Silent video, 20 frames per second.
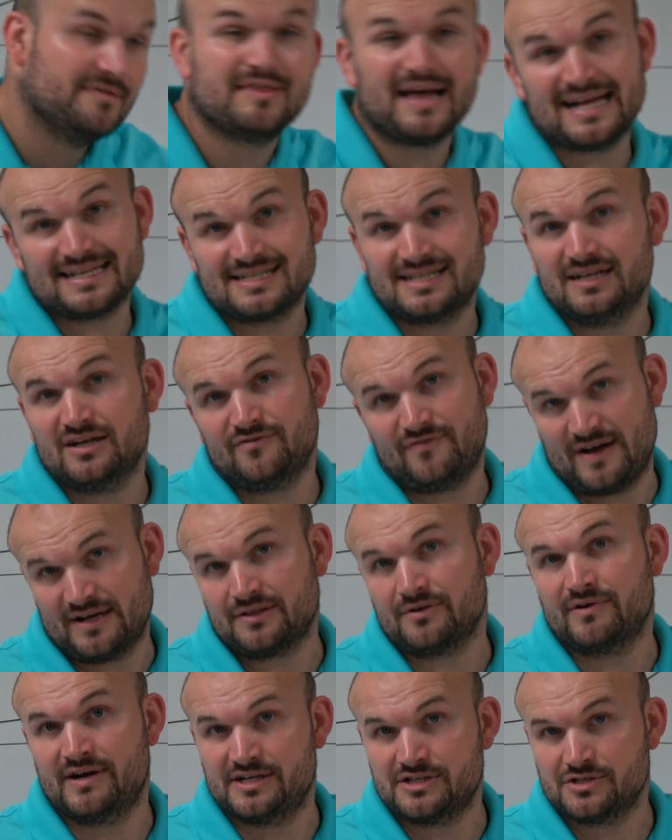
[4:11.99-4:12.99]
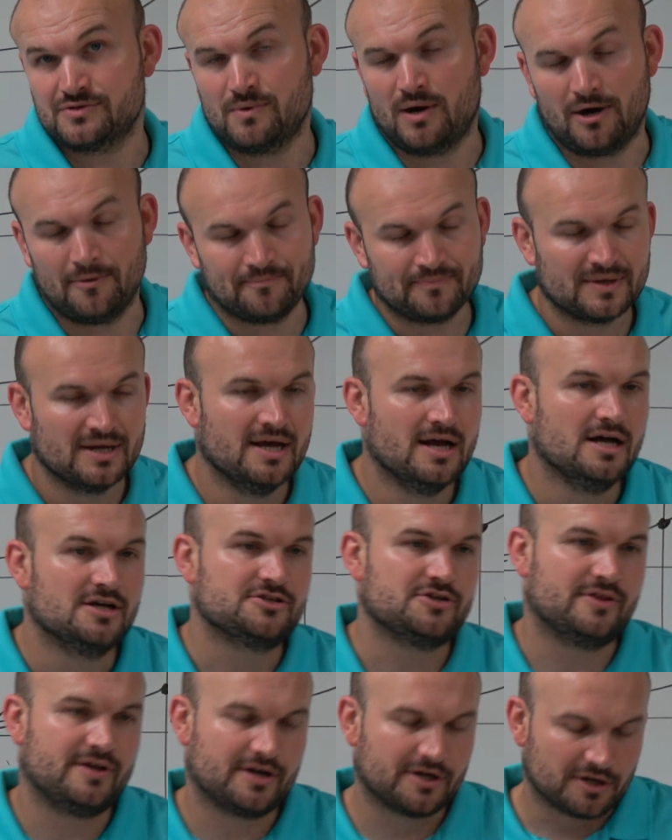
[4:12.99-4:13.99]
that's going to affect the range as well.
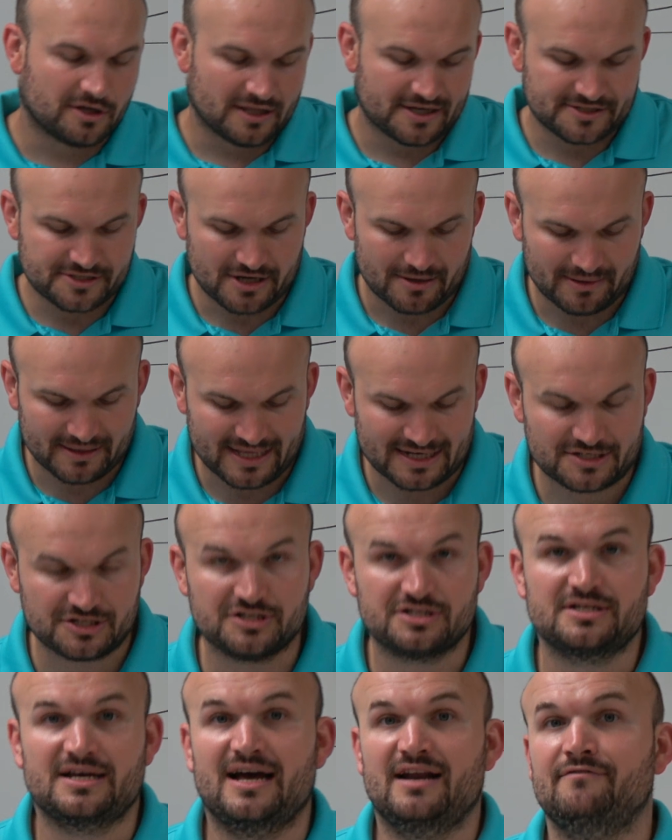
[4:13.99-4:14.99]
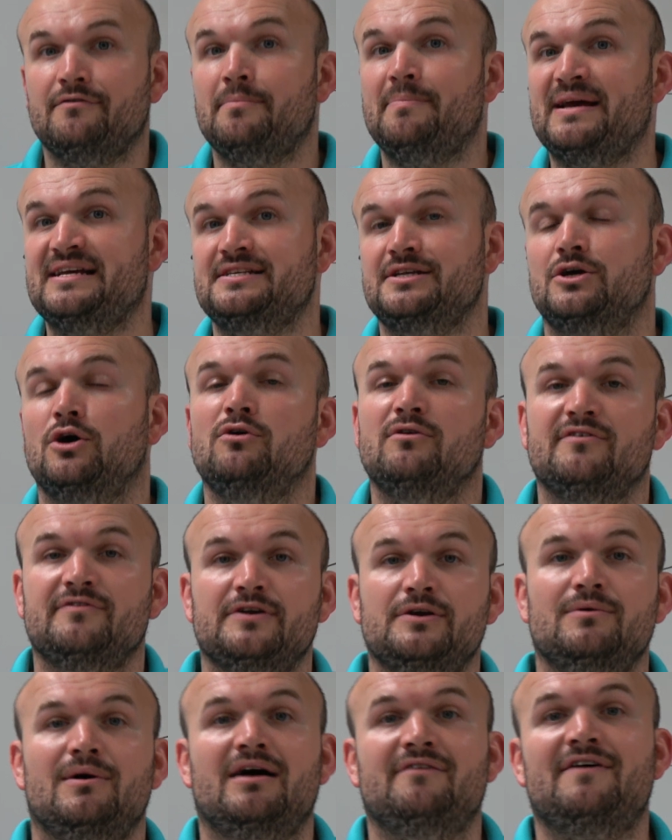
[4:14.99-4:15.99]
So there you go, ladies and gentlemen. That's just kind of a basic
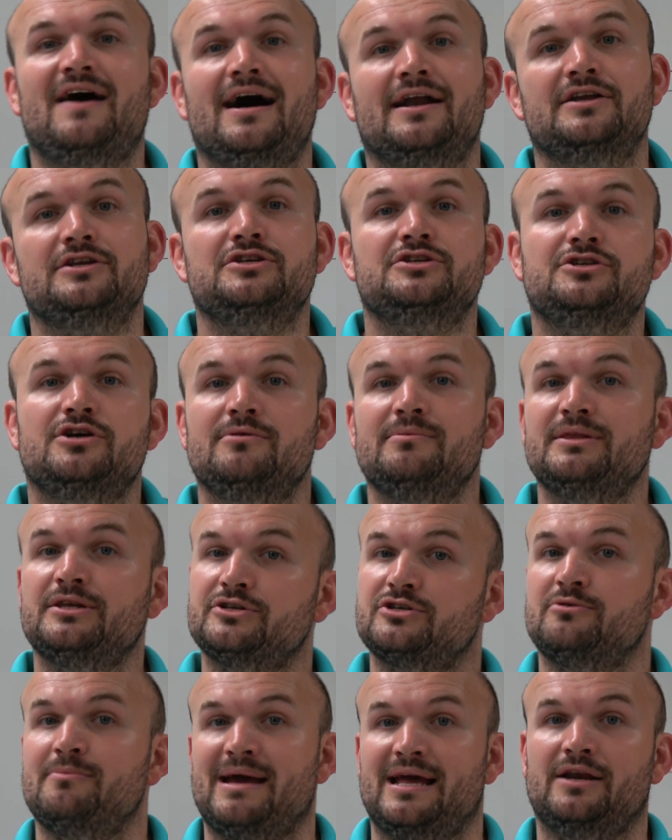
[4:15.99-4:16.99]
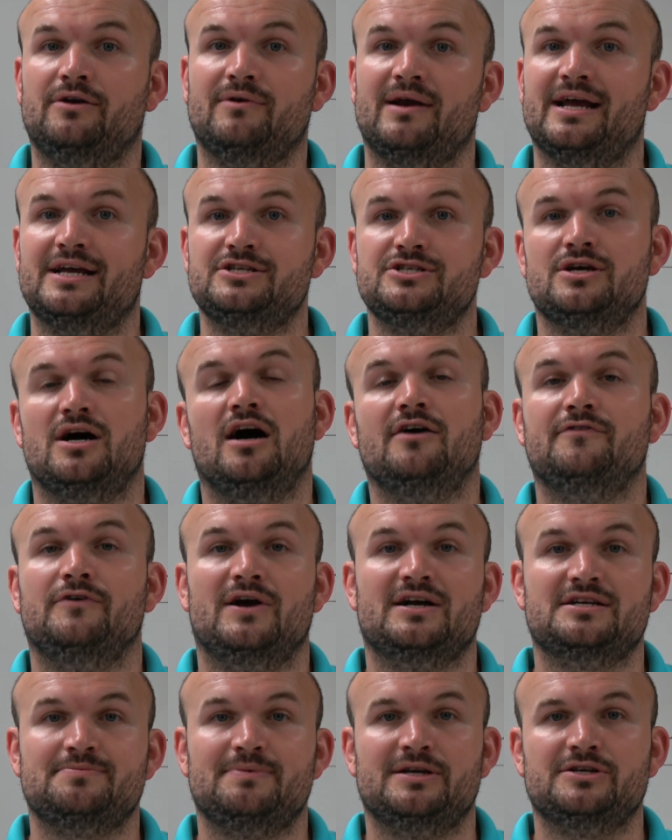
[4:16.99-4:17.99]
overview of how to determine the domain and range of
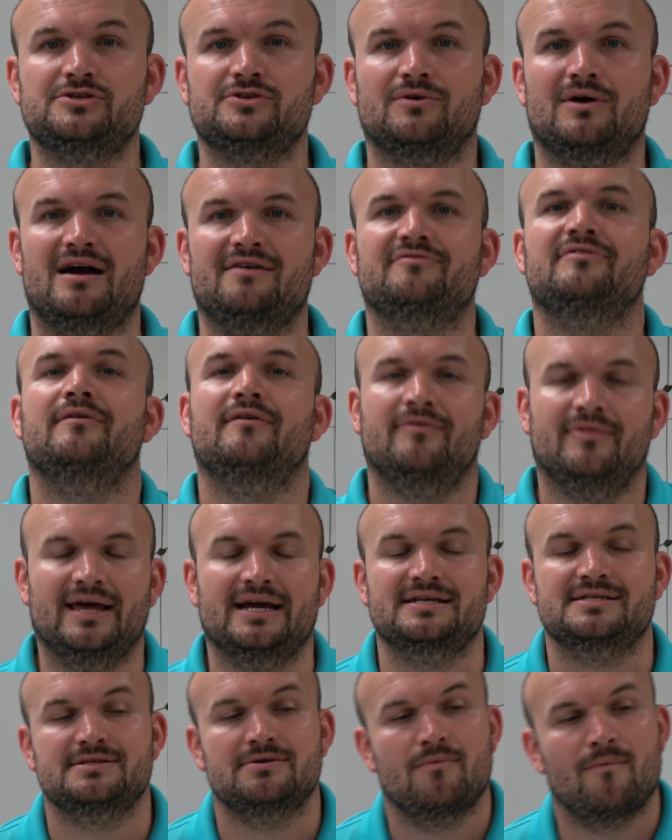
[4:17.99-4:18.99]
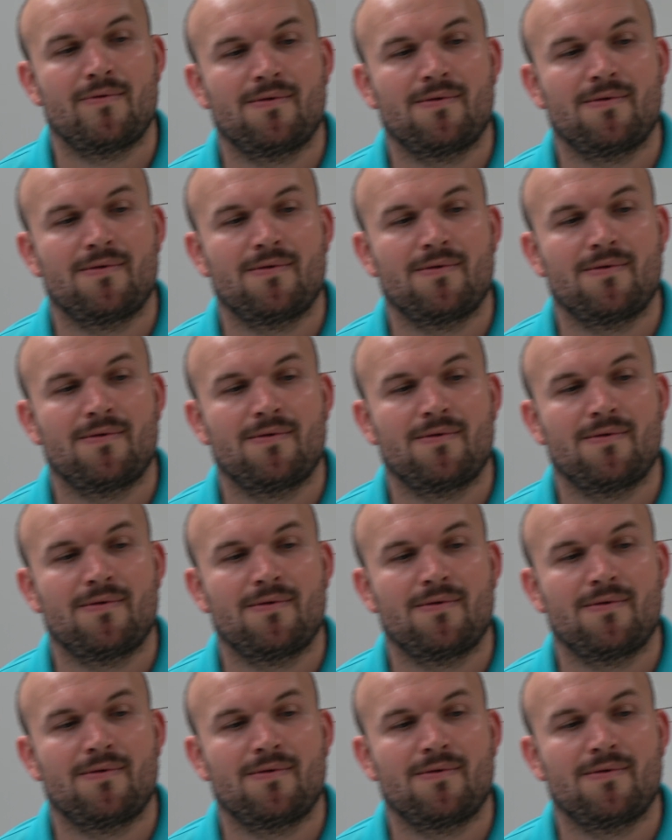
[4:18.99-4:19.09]
your exponential graph. Thanks.